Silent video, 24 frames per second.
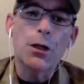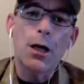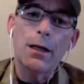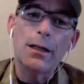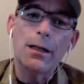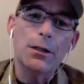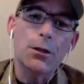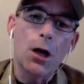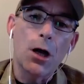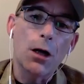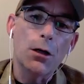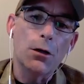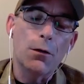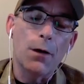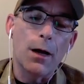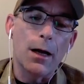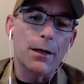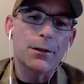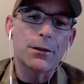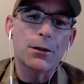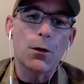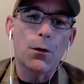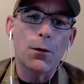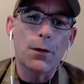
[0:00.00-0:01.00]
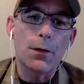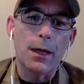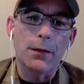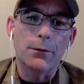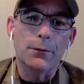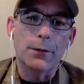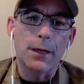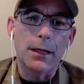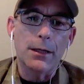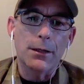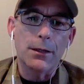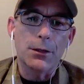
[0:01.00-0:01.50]
you're not in auto ISO
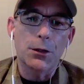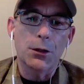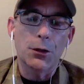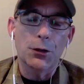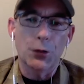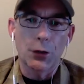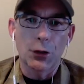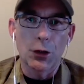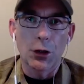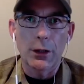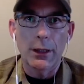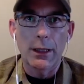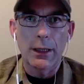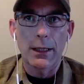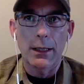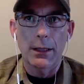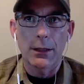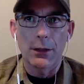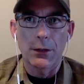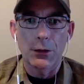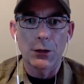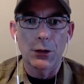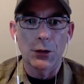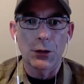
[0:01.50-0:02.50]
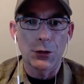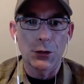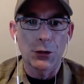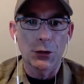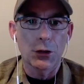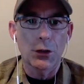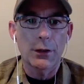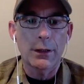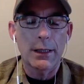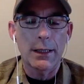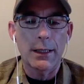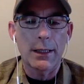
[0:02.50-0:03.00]
then, right? You're
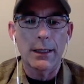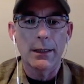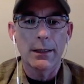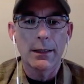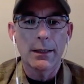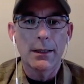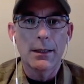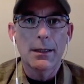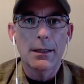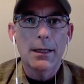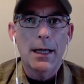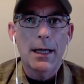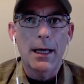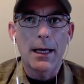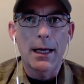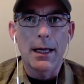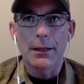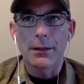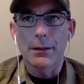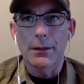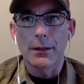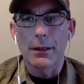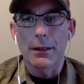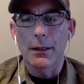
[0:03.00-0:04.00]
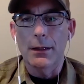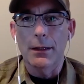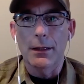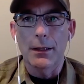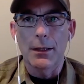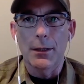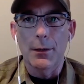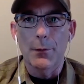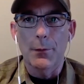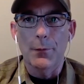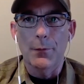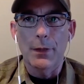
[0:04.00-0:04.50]
looking, and
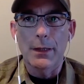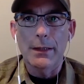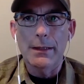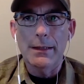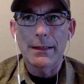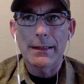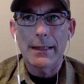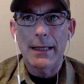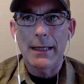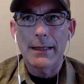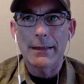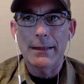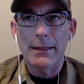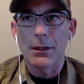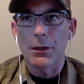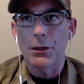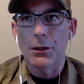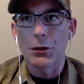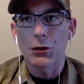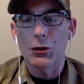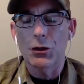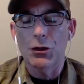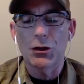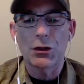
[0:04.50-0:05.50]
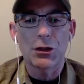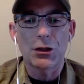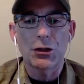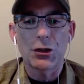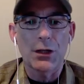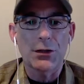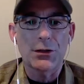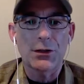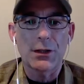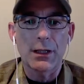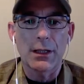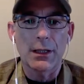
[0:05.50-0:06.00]
in this case here, you're just
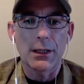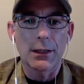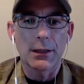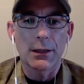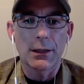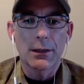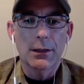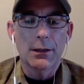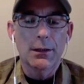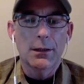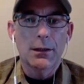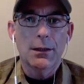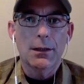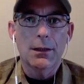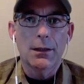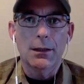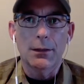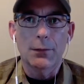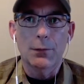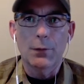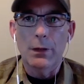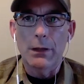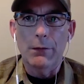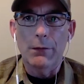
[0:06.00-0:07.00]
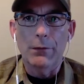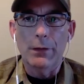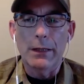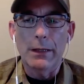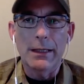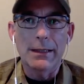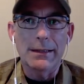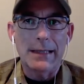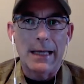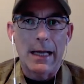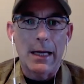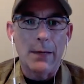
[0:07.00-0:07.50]
adjusting whatever it
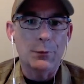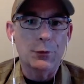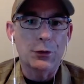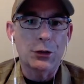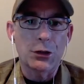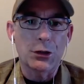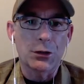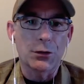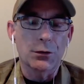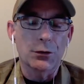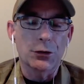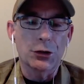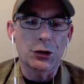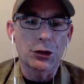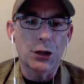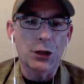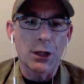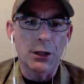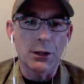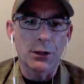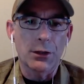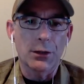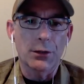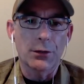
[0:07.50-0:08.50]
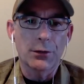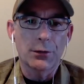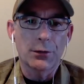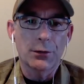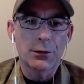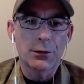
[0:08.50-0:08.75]
is, aperture or shutter.